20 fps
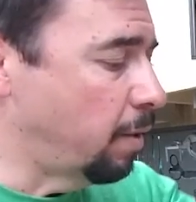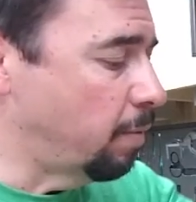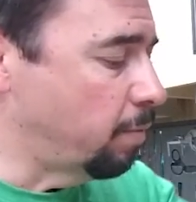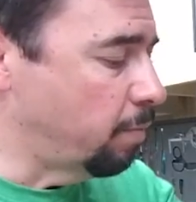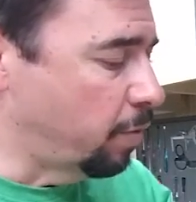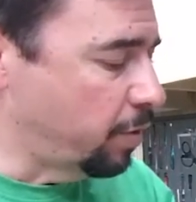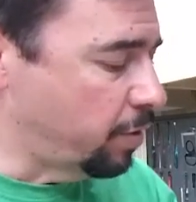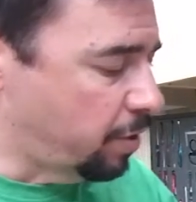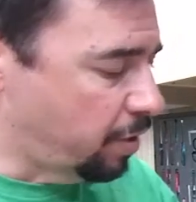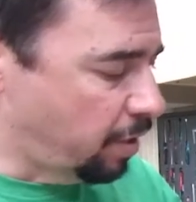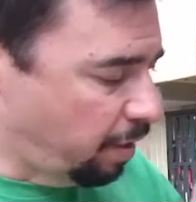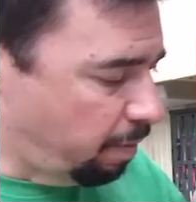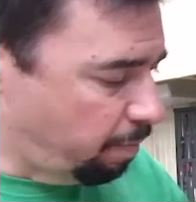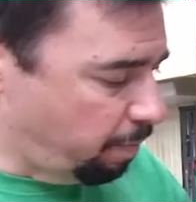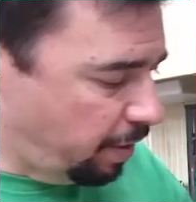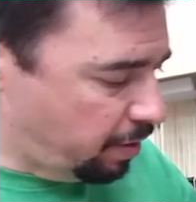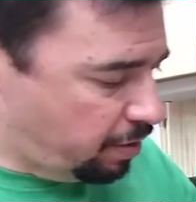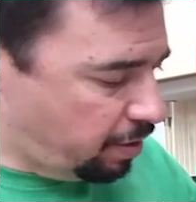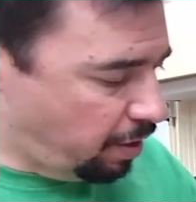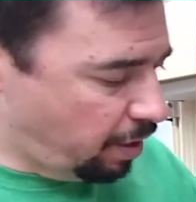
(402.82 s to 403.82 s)
which can
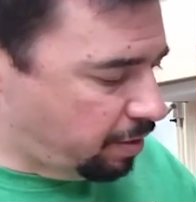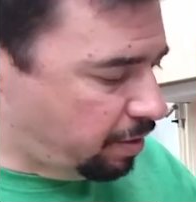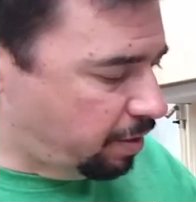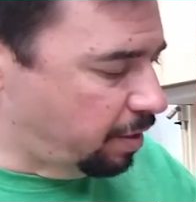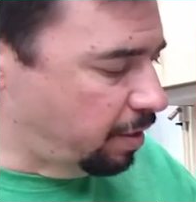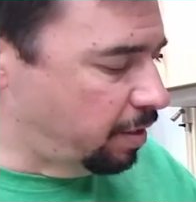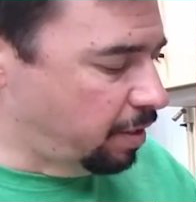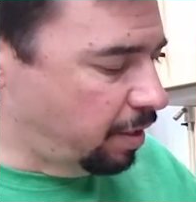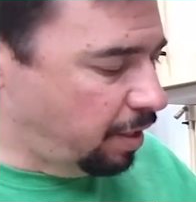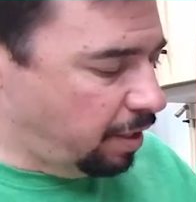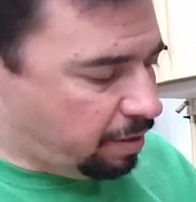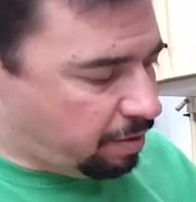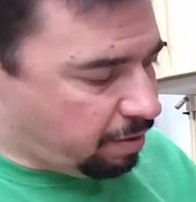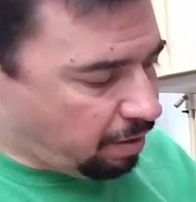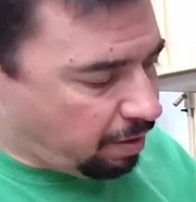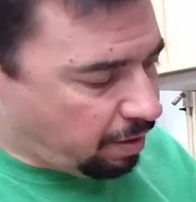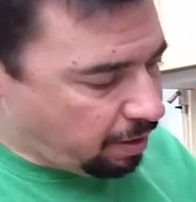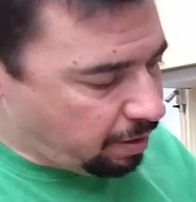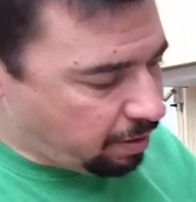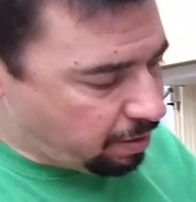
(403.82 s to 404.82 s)
be adjusted.
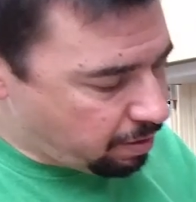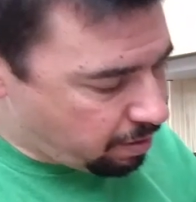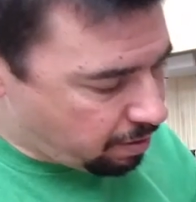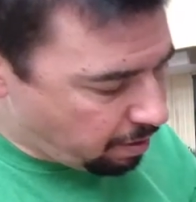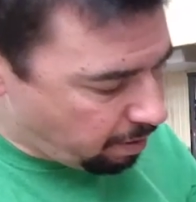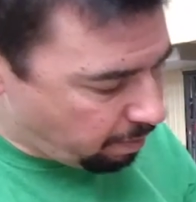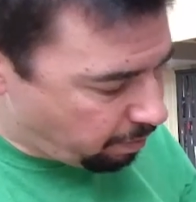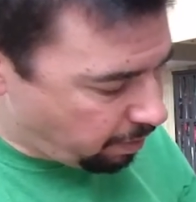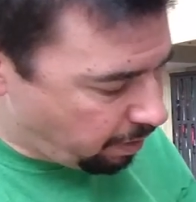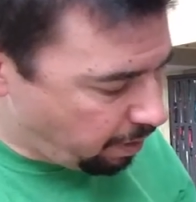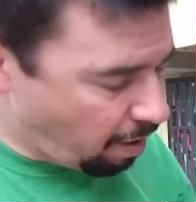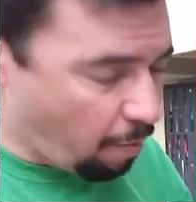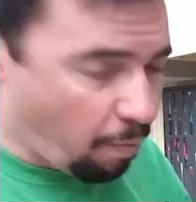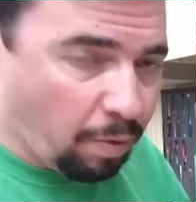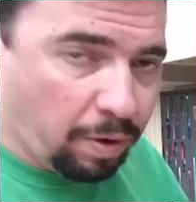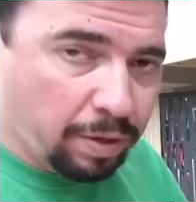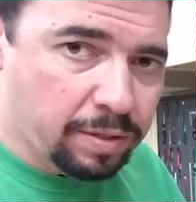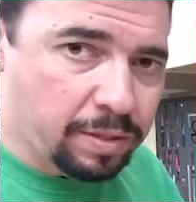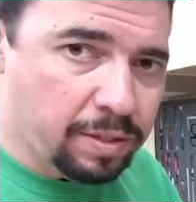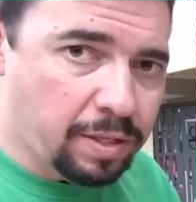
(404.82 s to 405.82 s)
It's simply on
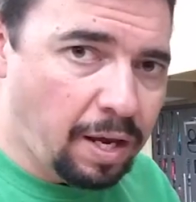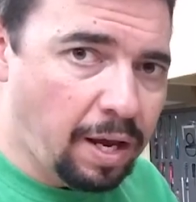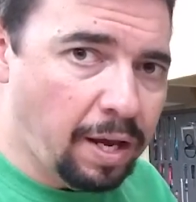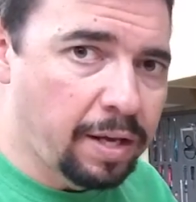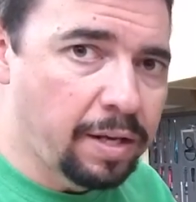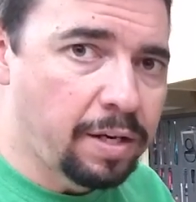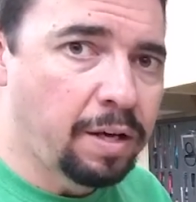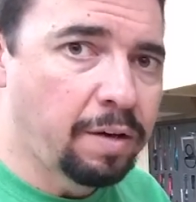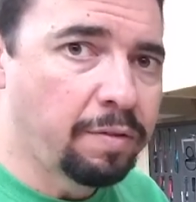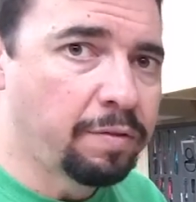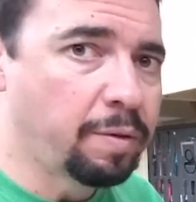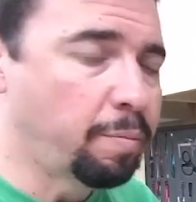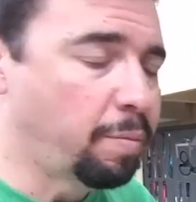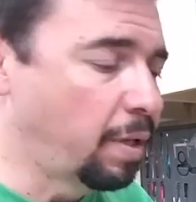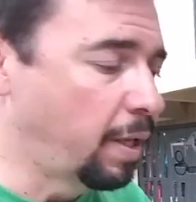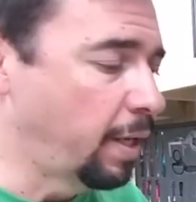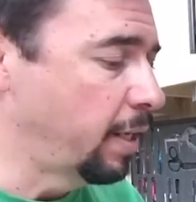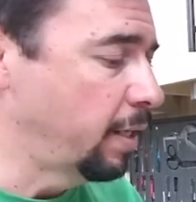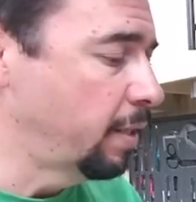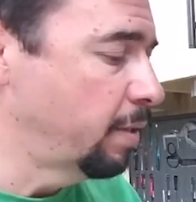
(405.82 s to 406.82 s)
one side of the
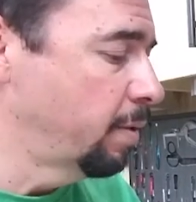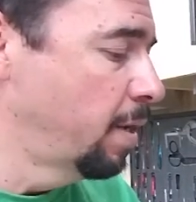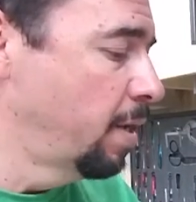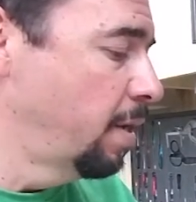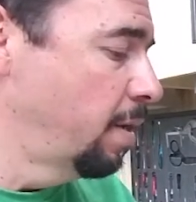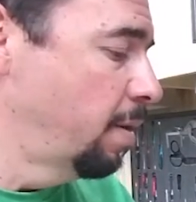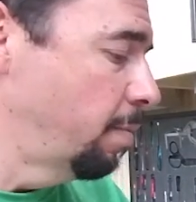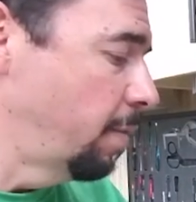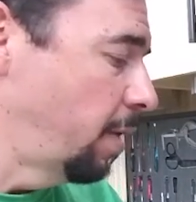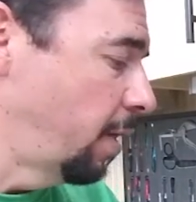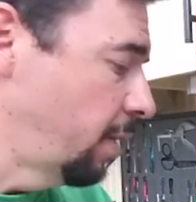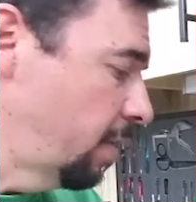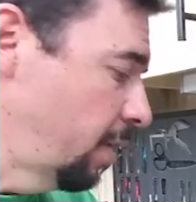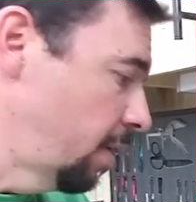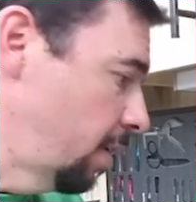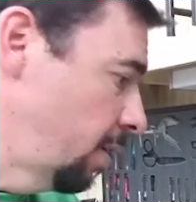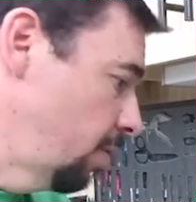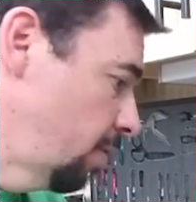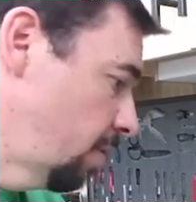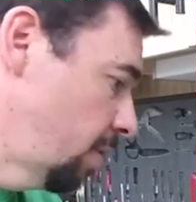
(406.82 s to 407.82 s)
blade, but I
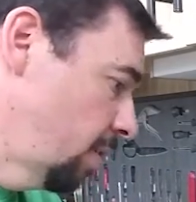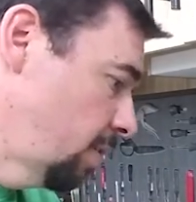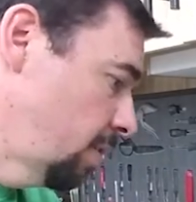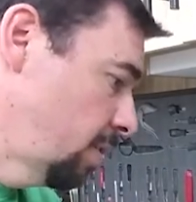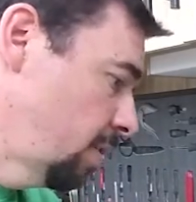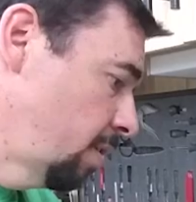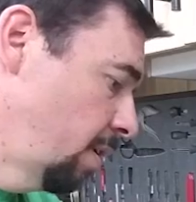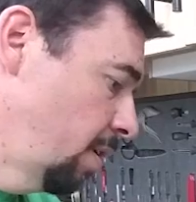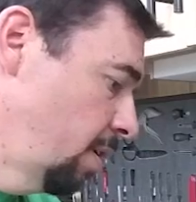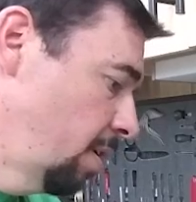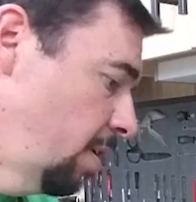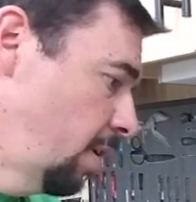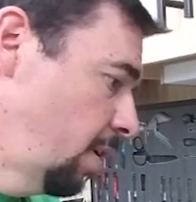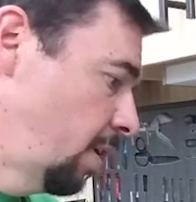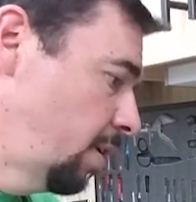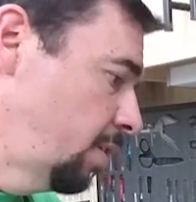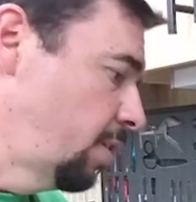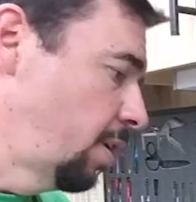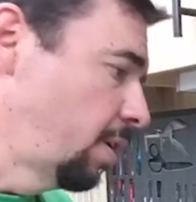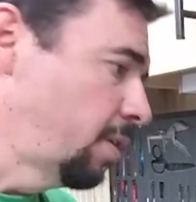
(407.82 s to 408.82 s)
think you can
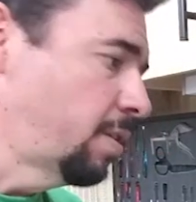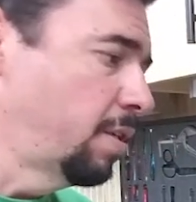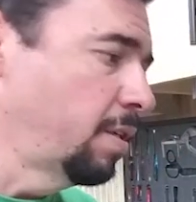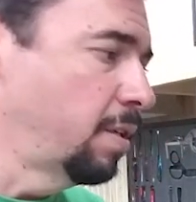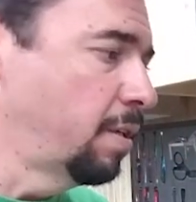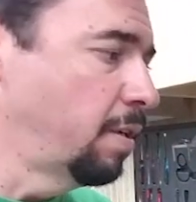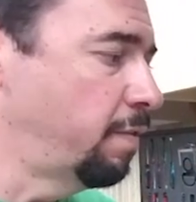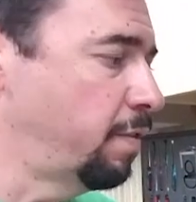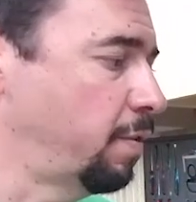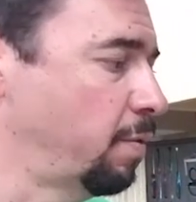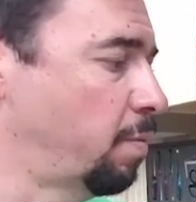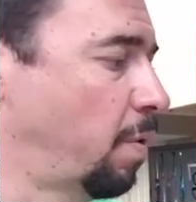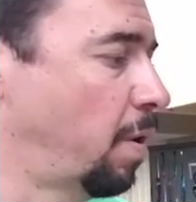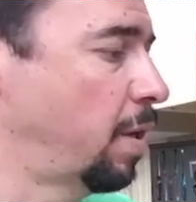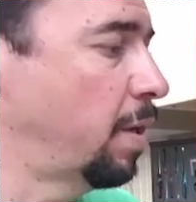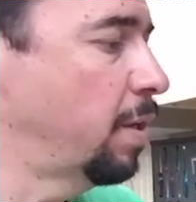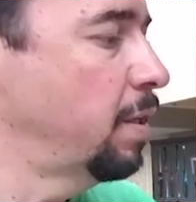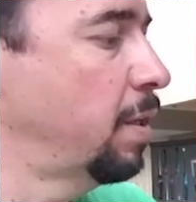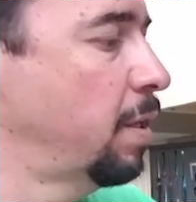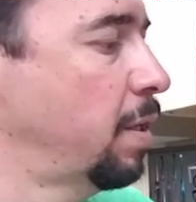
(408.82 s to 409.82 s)
adjust it if you
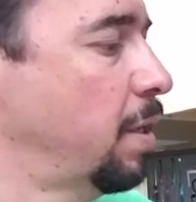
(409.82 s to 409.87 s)
want.